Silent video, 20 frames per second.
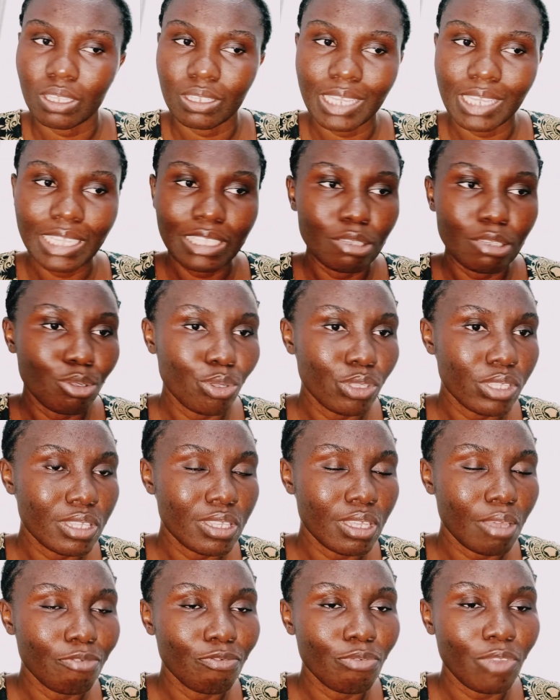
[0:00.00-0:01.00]
That alone
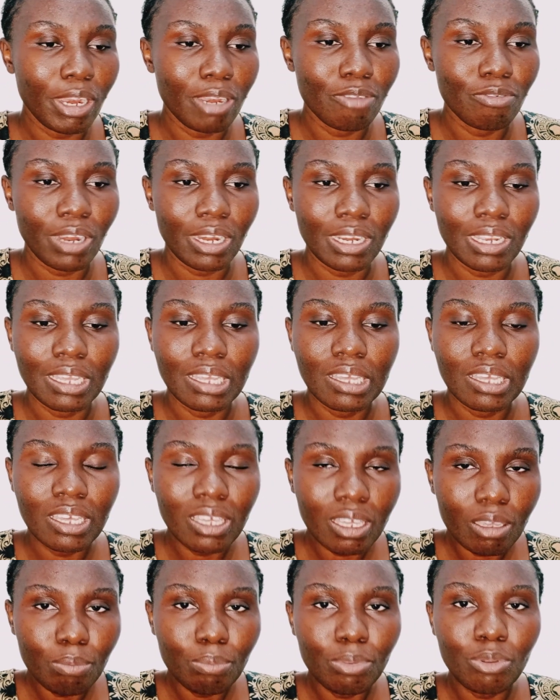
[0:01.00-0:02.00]
is a very
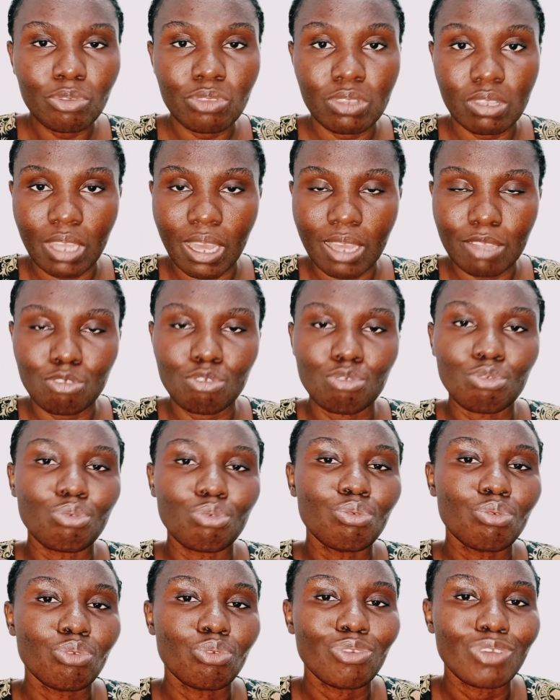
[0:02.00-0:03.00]
key bolster to
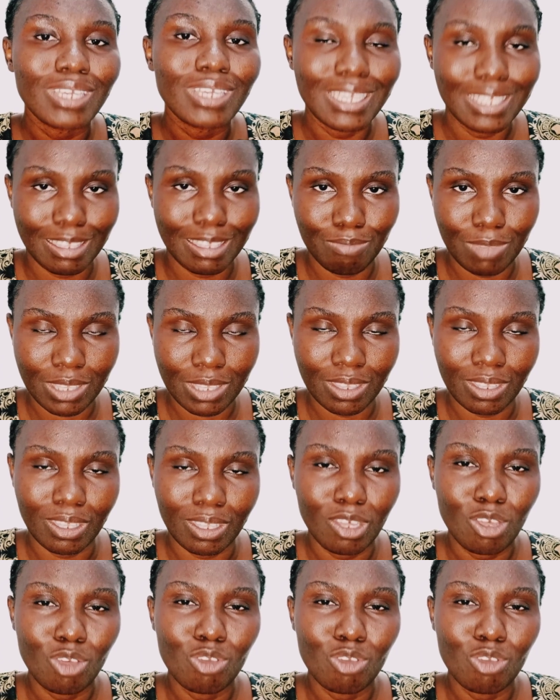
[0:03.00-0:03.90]
intimacy.